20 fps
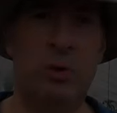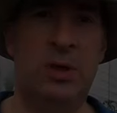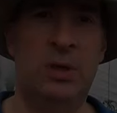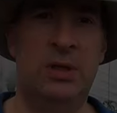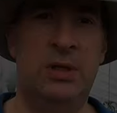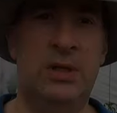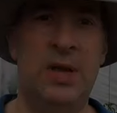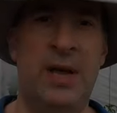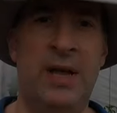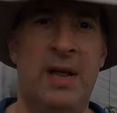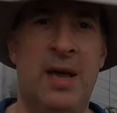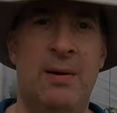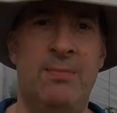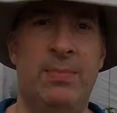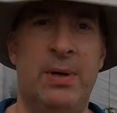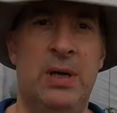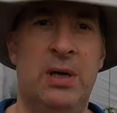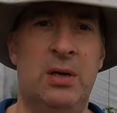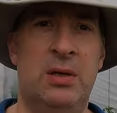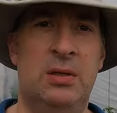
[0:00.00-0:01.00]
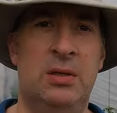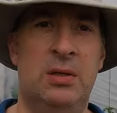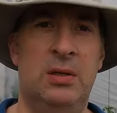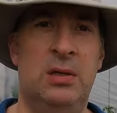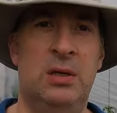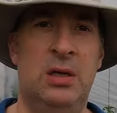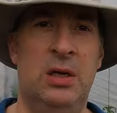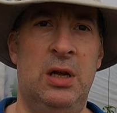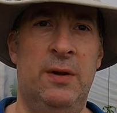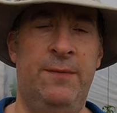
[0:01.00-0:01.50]
wanted to say that because
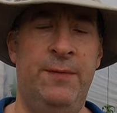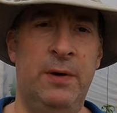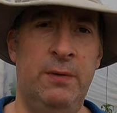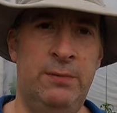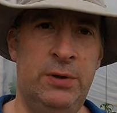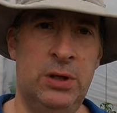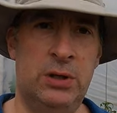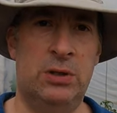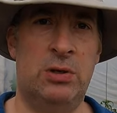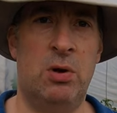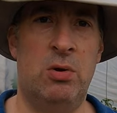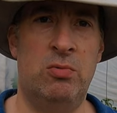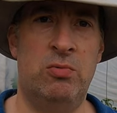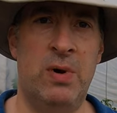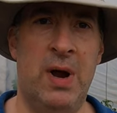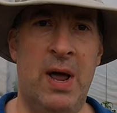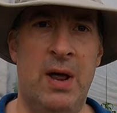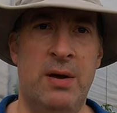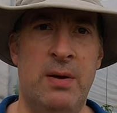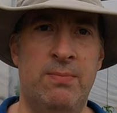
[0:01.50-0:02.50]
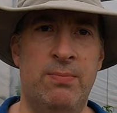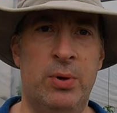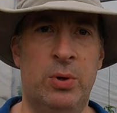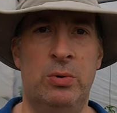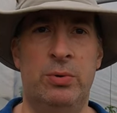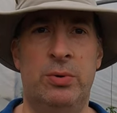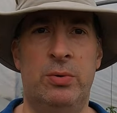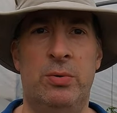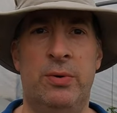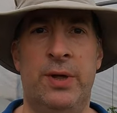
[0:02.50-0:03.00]
if you've just gone round and
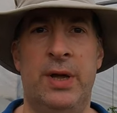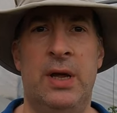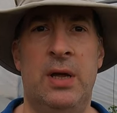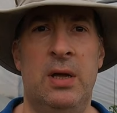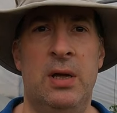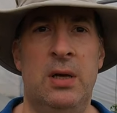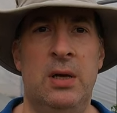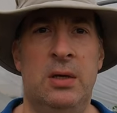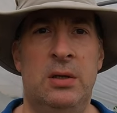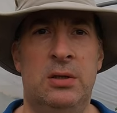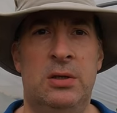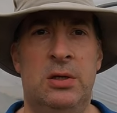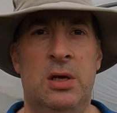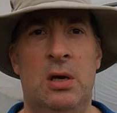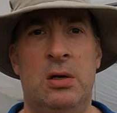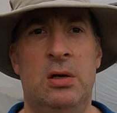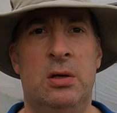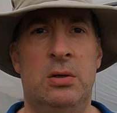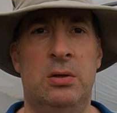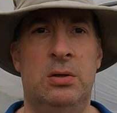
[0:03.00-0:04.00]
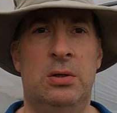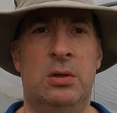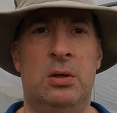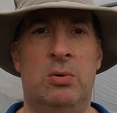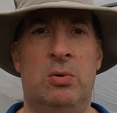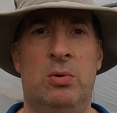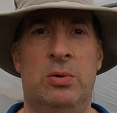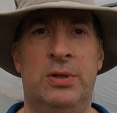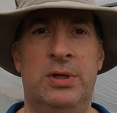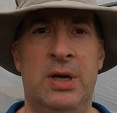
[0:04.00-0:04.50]
pulled all the suckers
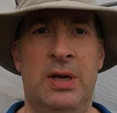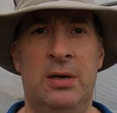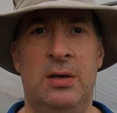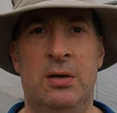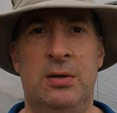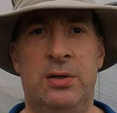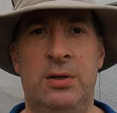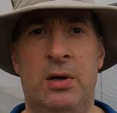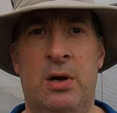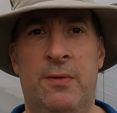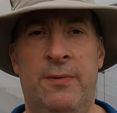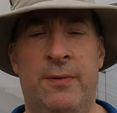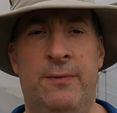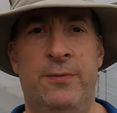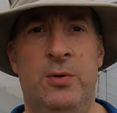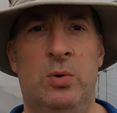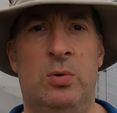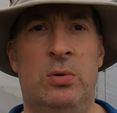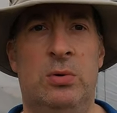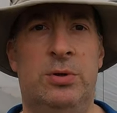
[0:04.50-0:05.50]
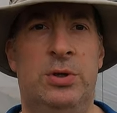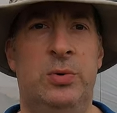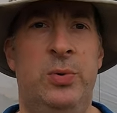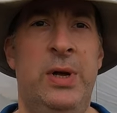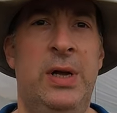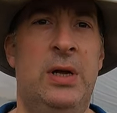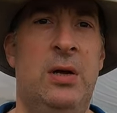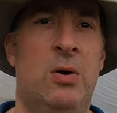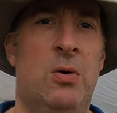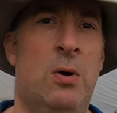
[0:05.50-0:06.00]
or tillers off of your
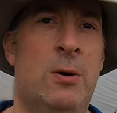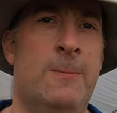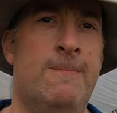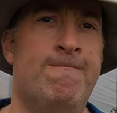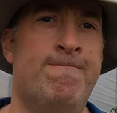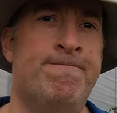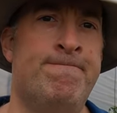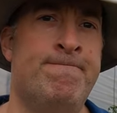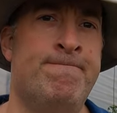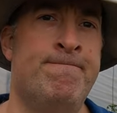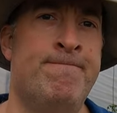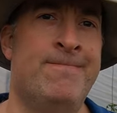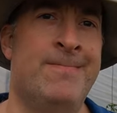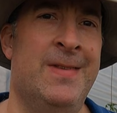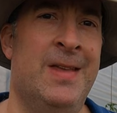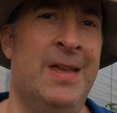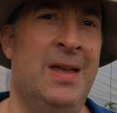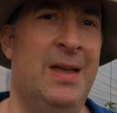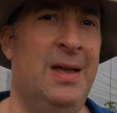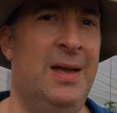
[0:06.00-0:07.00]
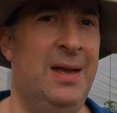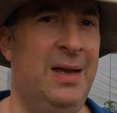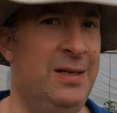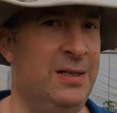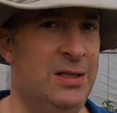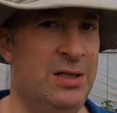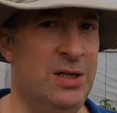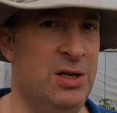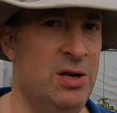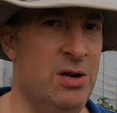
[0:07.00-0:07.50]
sweet corn,
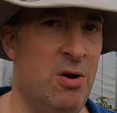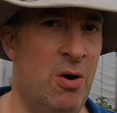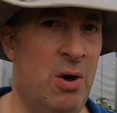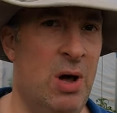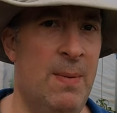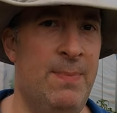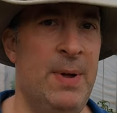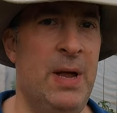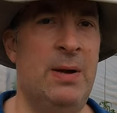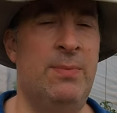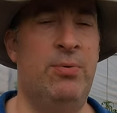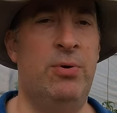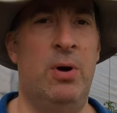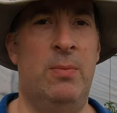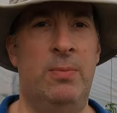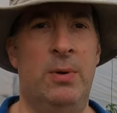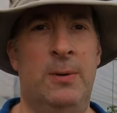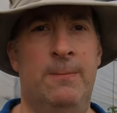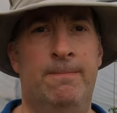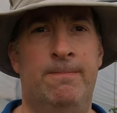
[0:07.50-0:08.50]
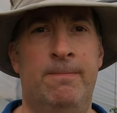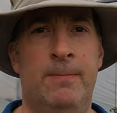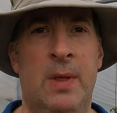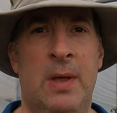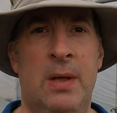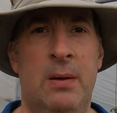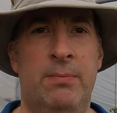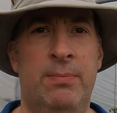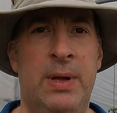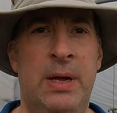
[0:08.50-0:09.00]
it's not a big problem.
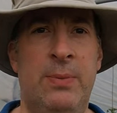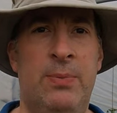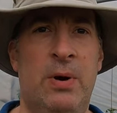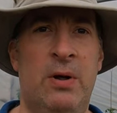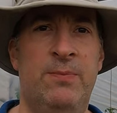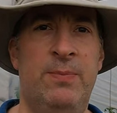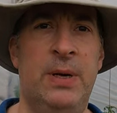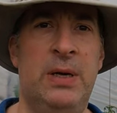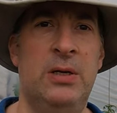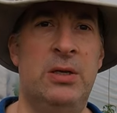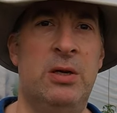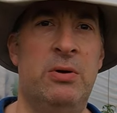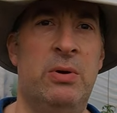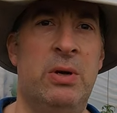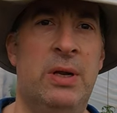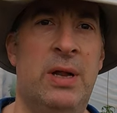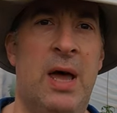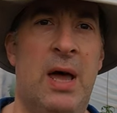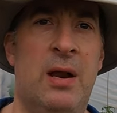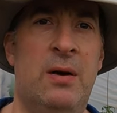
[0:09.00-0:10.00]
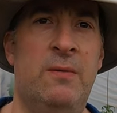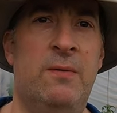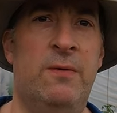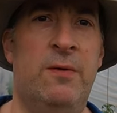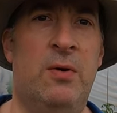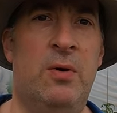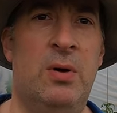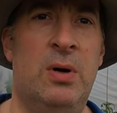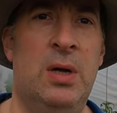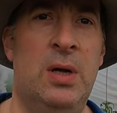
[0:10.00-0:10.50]
People have been doing that
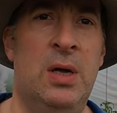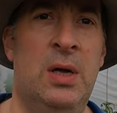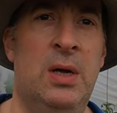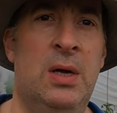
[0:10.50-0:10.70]
for